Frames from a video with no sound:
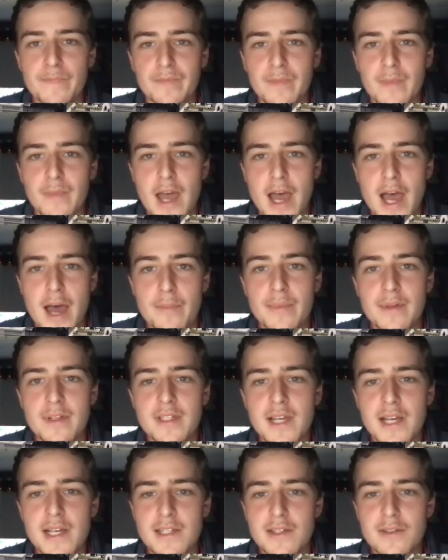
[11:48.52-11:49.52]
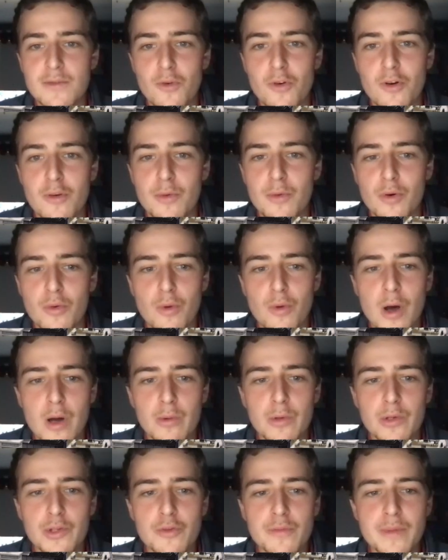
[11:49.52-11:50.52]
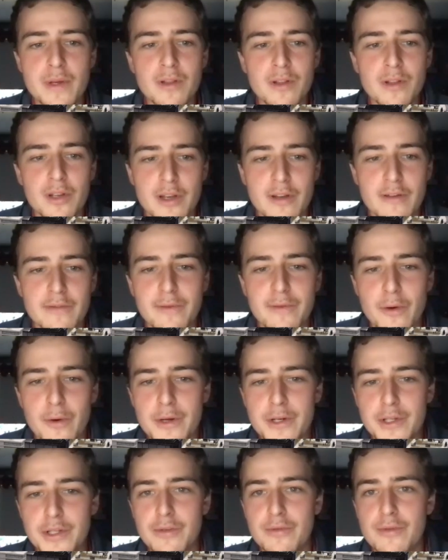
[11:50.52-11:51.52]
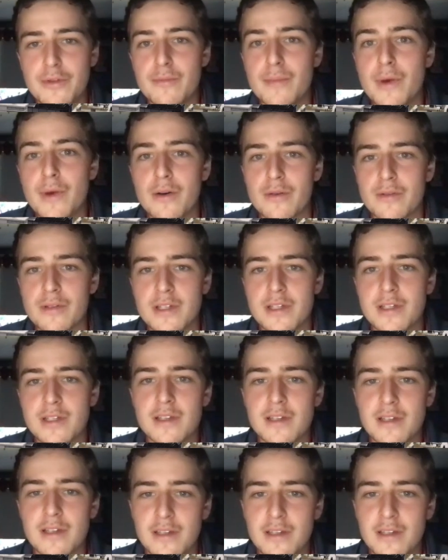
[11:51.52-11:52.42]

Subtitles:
happens as normal, what would you be looking forward to the most?